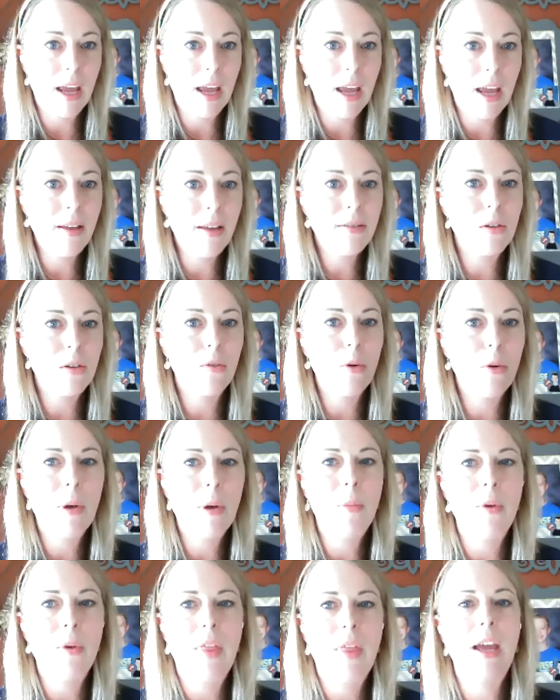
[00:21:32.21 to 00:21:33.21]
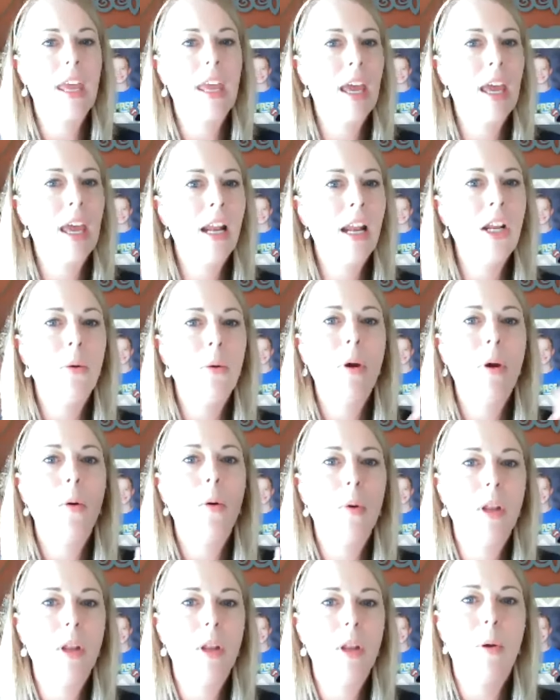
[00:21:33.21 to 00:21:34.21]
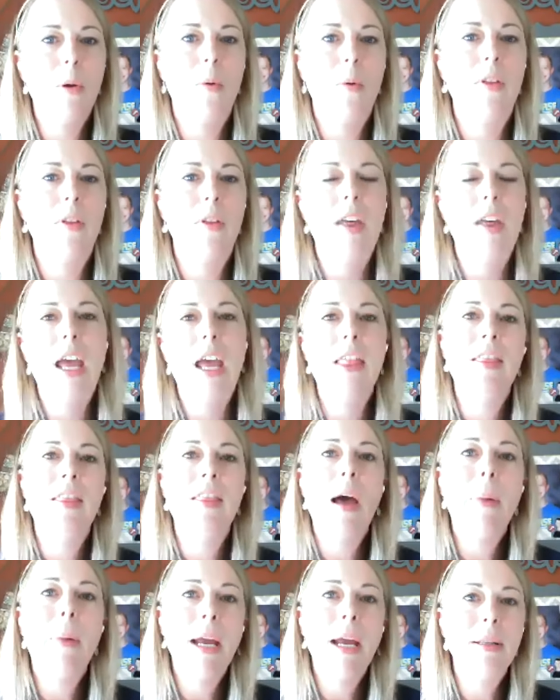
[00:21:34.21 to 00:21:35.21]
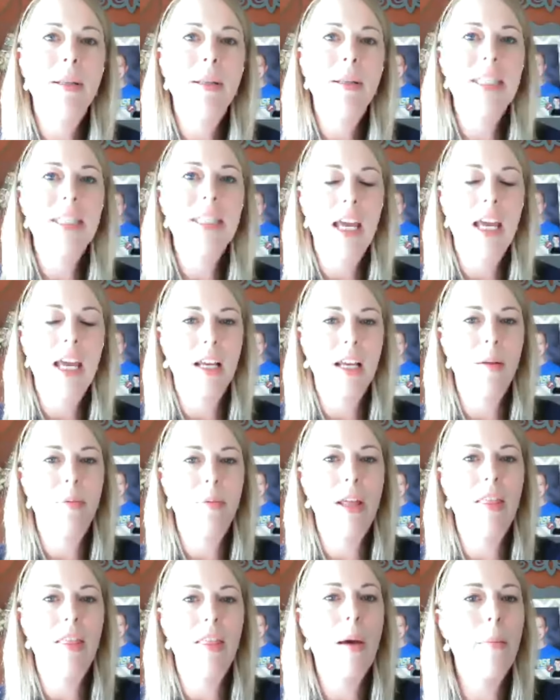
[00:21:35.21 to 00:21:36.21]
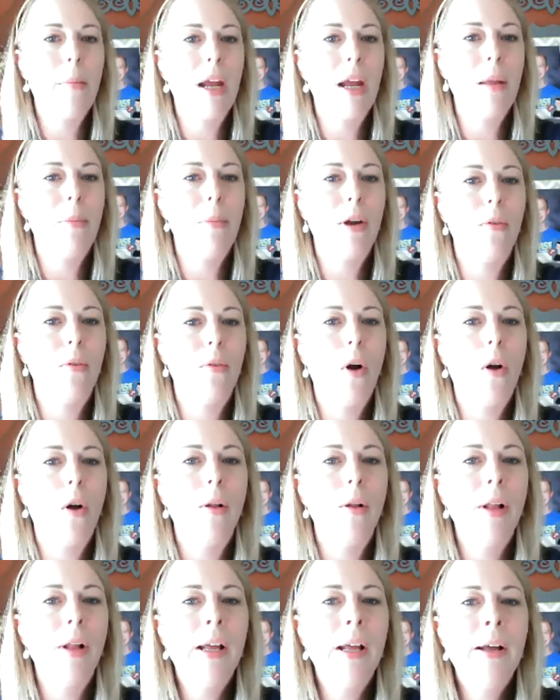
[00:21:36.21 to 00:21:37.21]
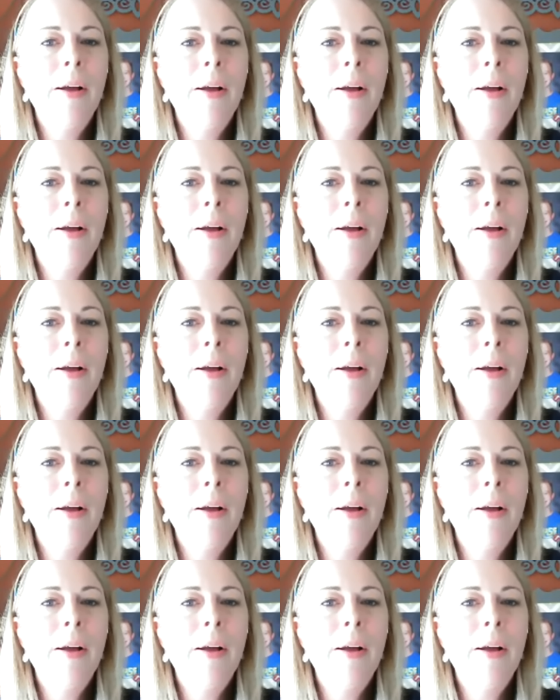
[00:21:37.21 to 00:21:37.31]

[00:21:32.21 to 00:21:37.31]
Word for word: Okay, so remember that. Can I do it? Will it be worth it? And then that mindset is going to play that mighty big role.